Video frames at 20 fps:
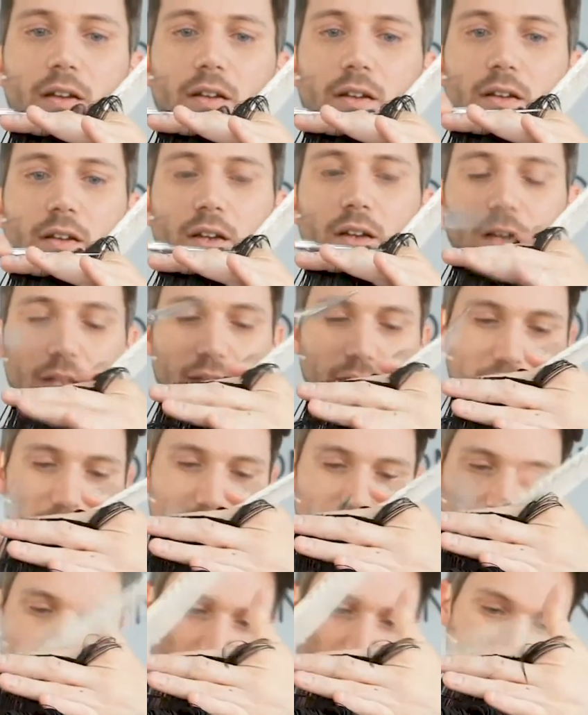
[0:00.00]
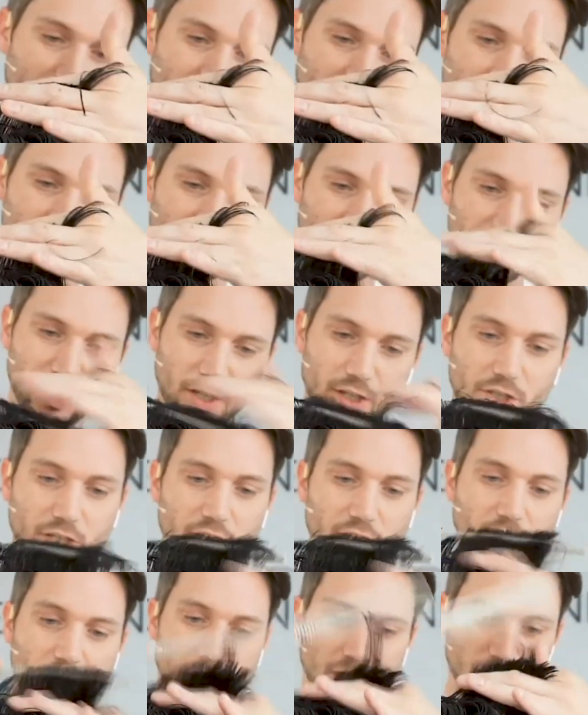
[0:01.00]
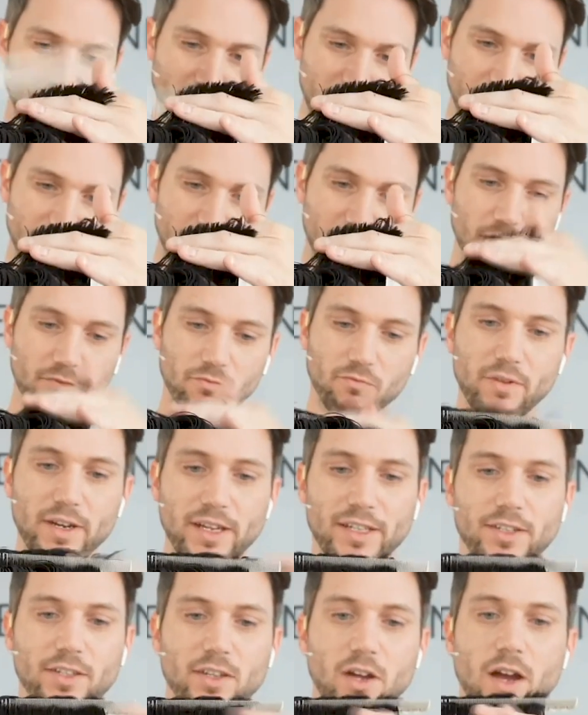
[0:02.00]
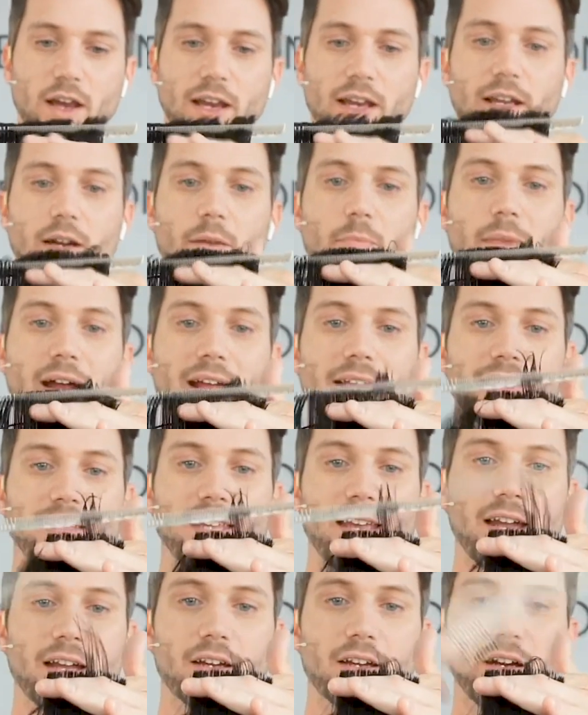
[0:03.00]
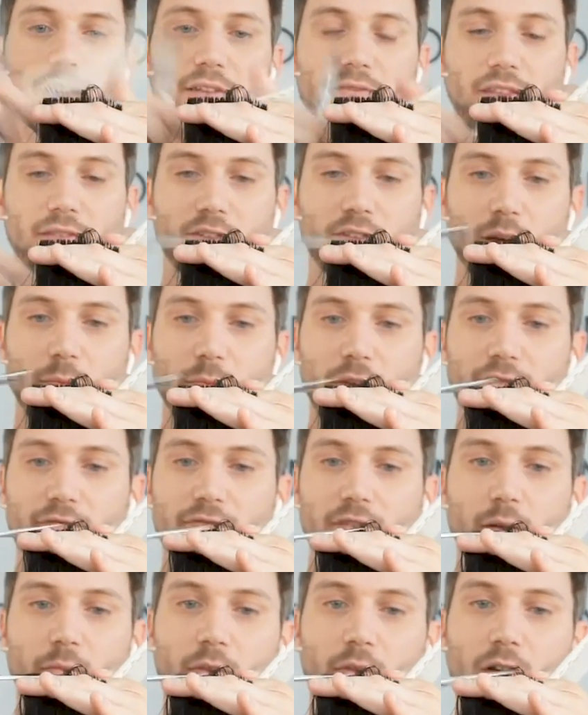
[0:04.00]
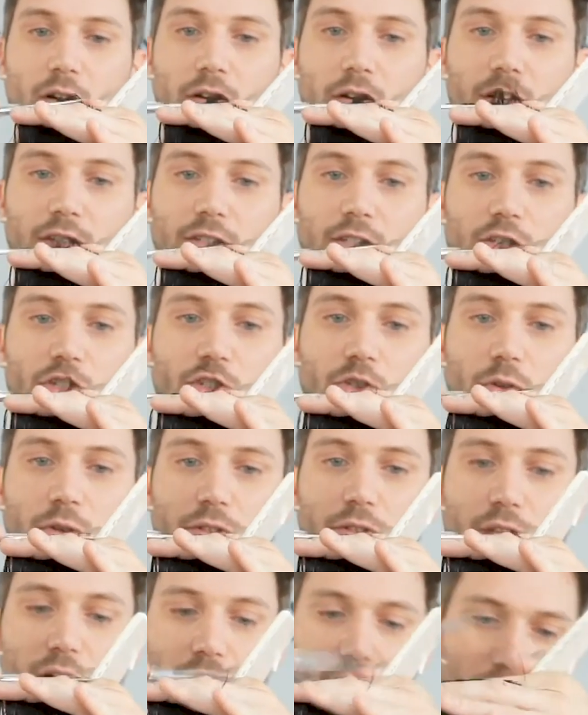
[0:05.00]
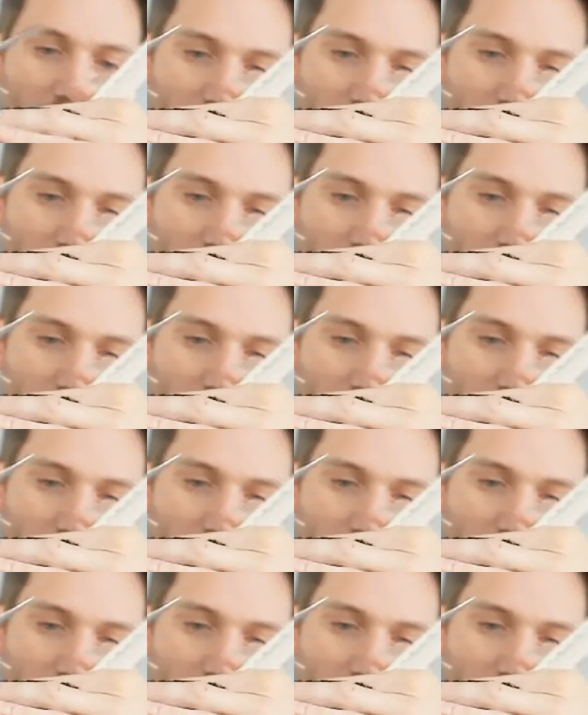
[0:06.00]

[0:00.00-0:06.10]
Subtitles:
Cut that. I mean, this is such a nice way of restyling a man's haircut if they've come in from longer to shorter.